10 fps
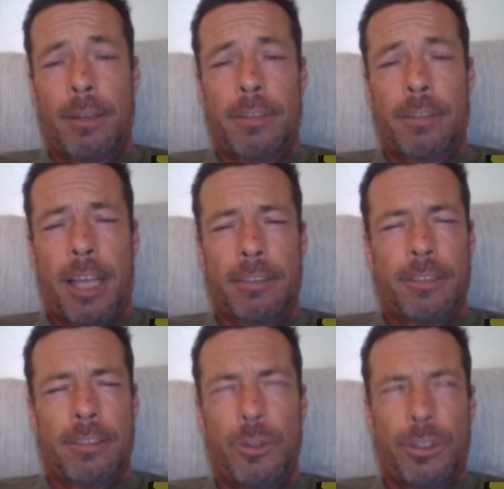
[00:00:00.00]
I
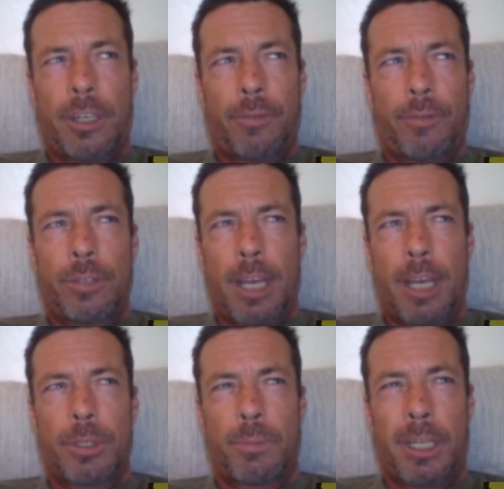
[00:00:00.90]
used it a few
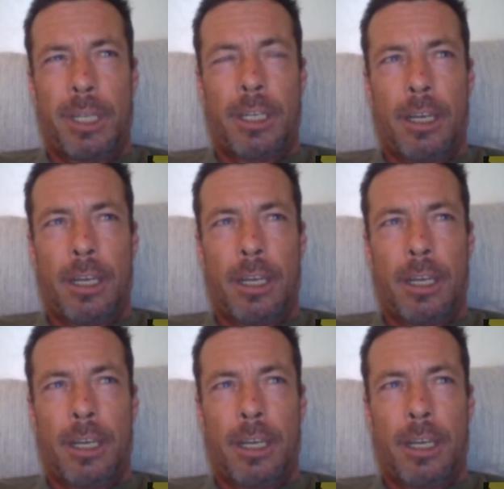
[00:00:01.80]
times, but